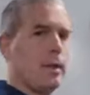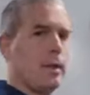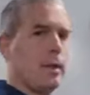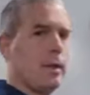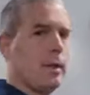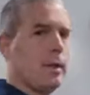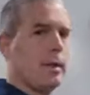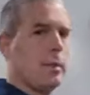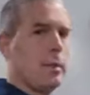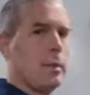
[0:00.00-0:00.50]
This
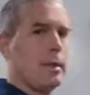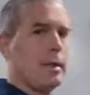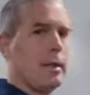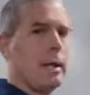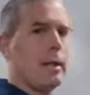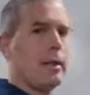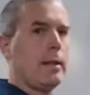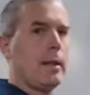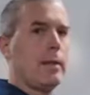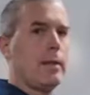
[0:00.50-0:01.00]
isn't going to
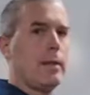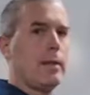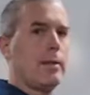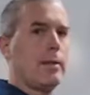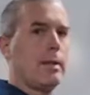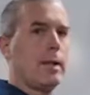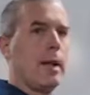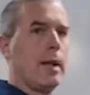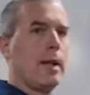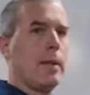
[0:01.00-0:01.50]
protect it.
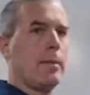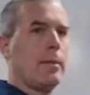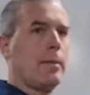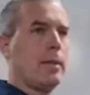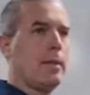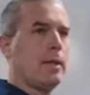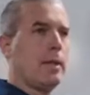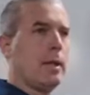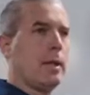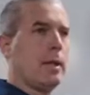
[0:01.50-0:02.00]

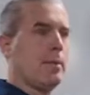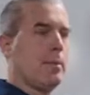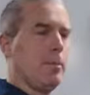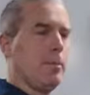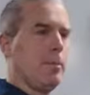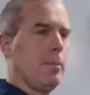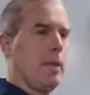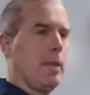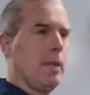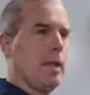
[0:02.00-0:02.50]

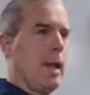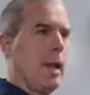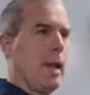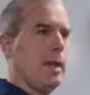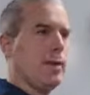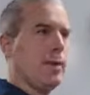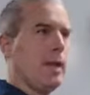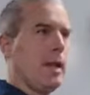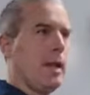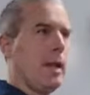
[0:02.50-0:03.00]

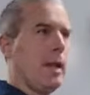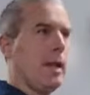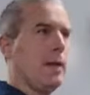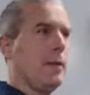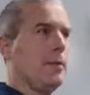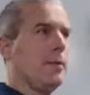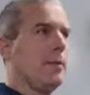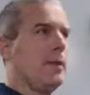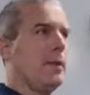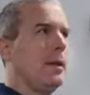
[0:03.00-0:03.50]
It has to
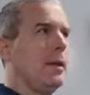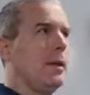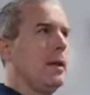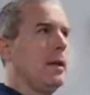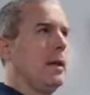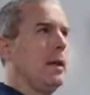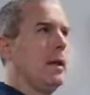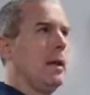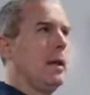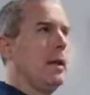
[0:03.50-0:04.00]
have
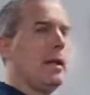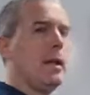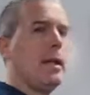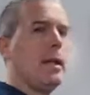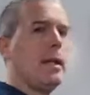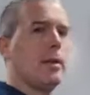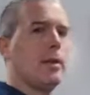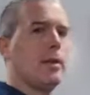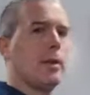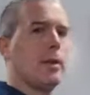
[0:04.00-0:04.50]

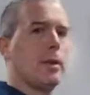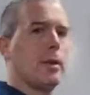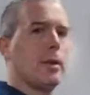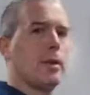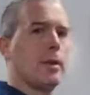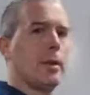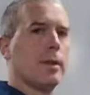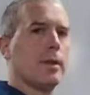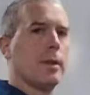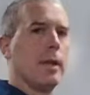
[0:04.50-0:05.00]
a heat
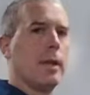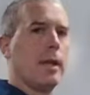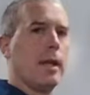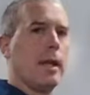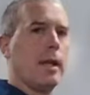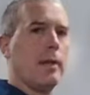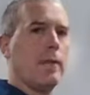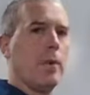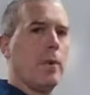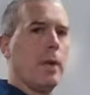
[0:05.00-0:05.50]
source. It's
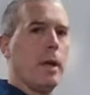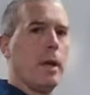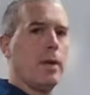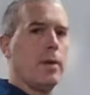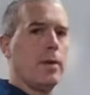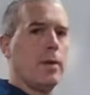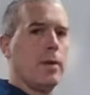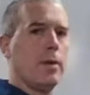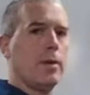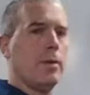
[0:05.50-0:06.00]
got to have a
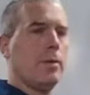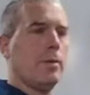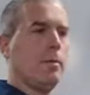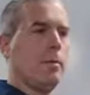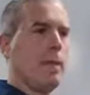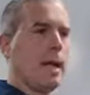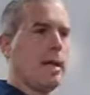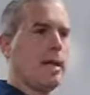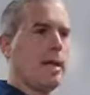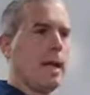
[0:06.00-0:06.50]
way
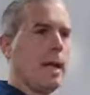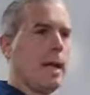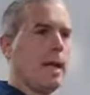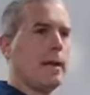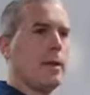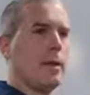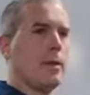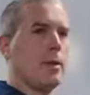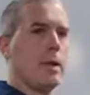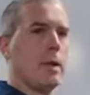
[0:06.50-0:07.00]
to
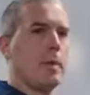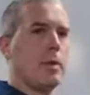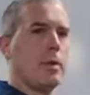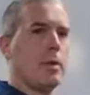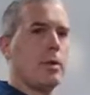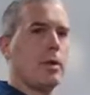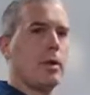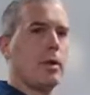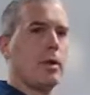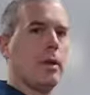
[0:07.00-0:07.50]
maintain the
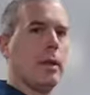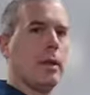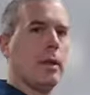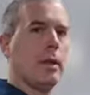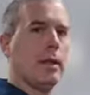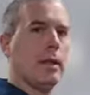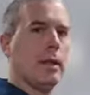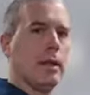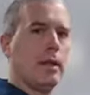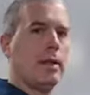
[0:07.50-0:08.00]

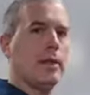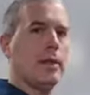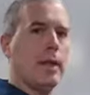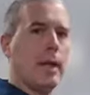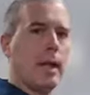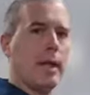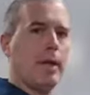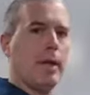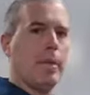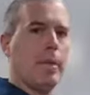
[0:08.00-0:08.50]
temperature
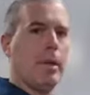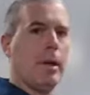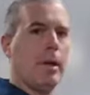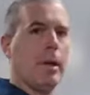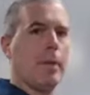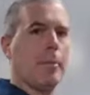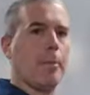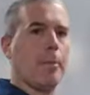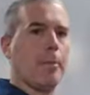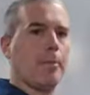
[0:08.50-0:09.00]
inside the
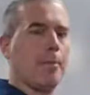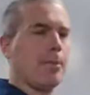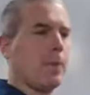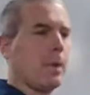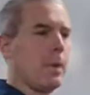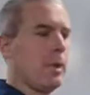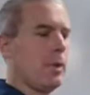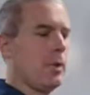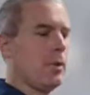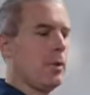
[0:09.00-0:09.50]
pipe.
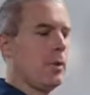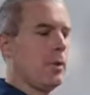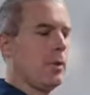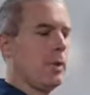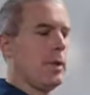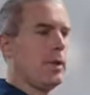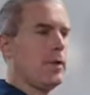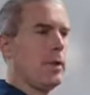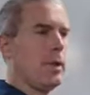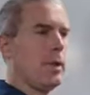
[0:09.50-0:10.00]

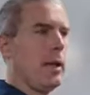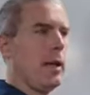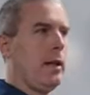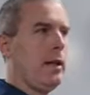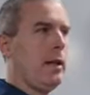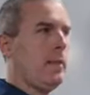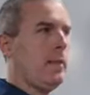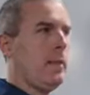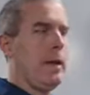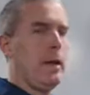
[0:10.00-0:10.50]
So
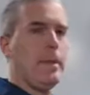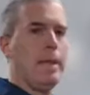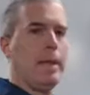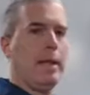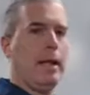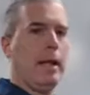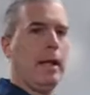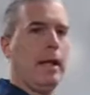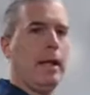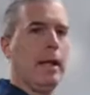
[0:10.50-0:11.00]
insulating a
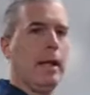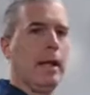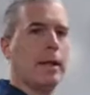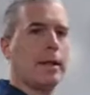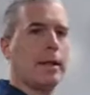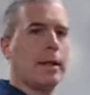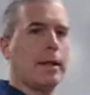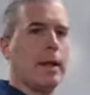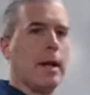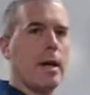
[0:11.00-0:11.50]
pipe and laying
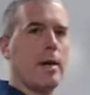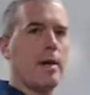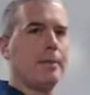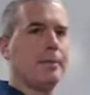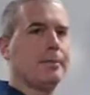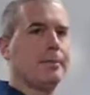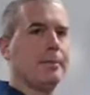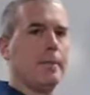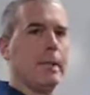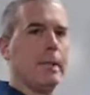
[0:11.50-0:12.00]
it on the
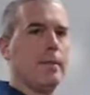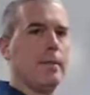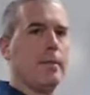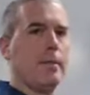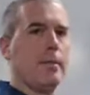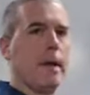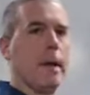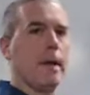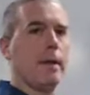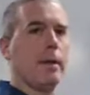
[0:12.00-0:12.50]
ground
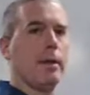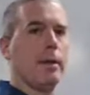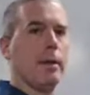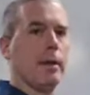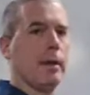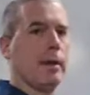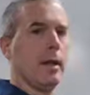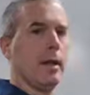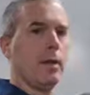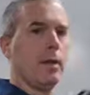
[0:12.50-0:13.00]
doesn't
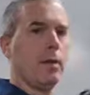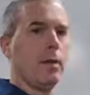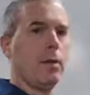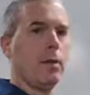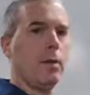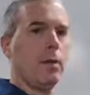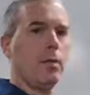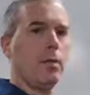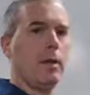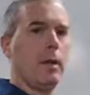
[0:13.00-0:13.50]
matter. The
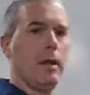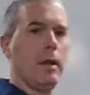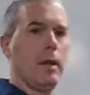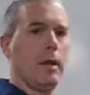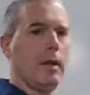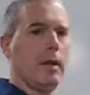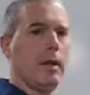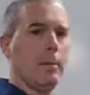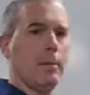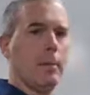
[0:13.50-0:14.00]
cold will
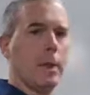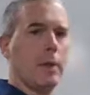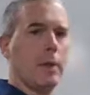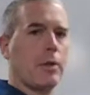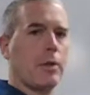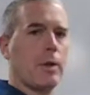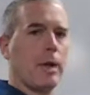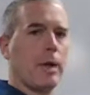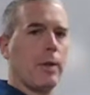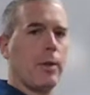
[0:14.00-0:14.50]

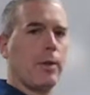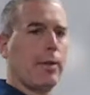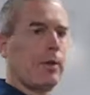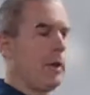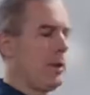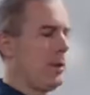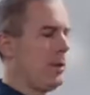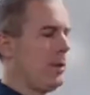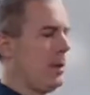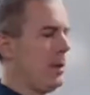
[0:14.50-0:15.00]
march right
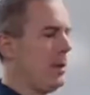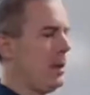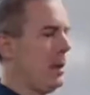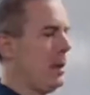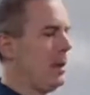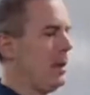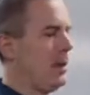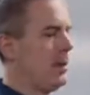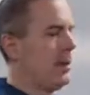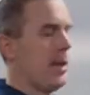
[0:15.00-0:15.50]
through this
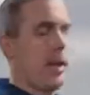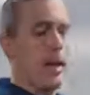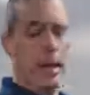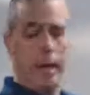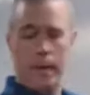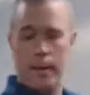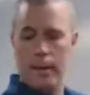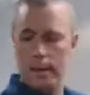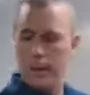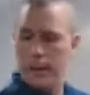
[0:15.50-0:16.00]
and get
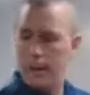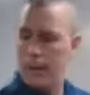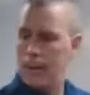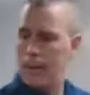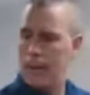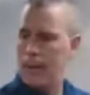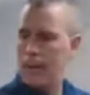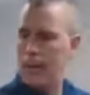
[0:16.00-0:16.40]
inside.